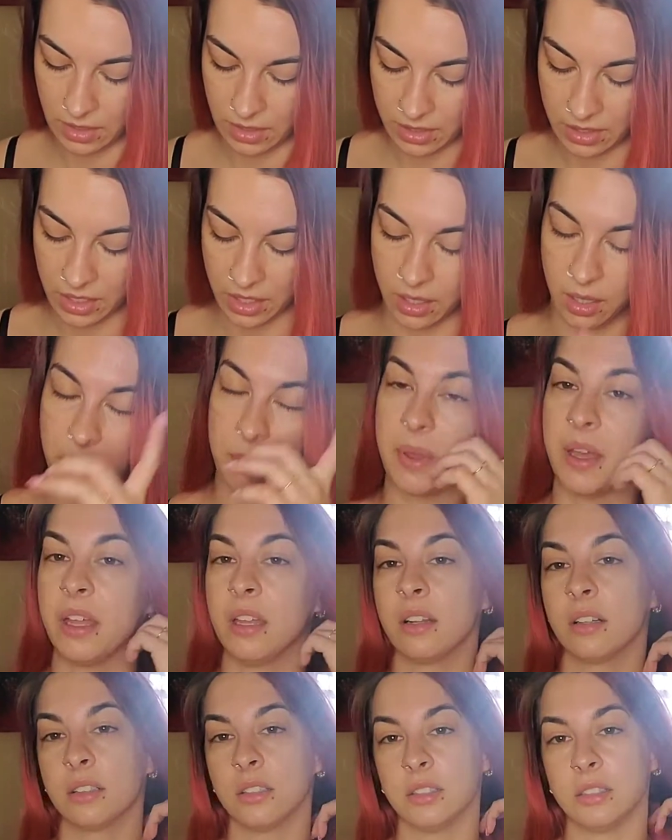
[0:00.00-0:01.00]
King of
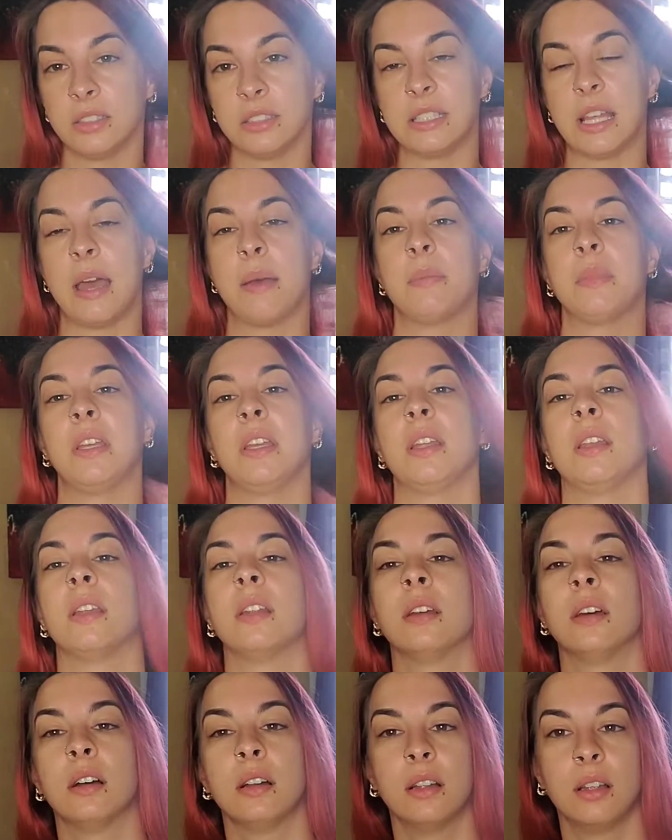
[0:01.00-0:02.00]
Pentacles. I
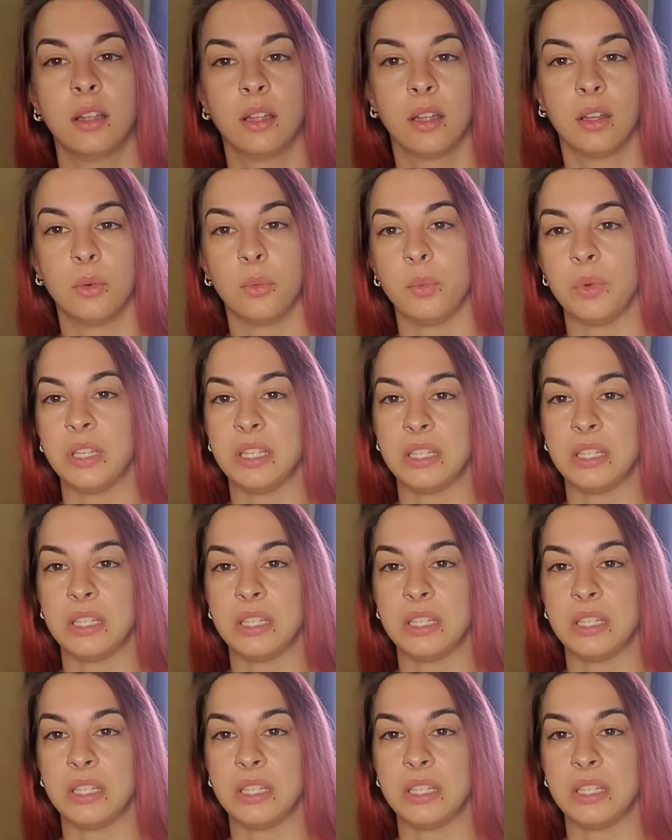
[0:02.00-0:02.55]
mean, we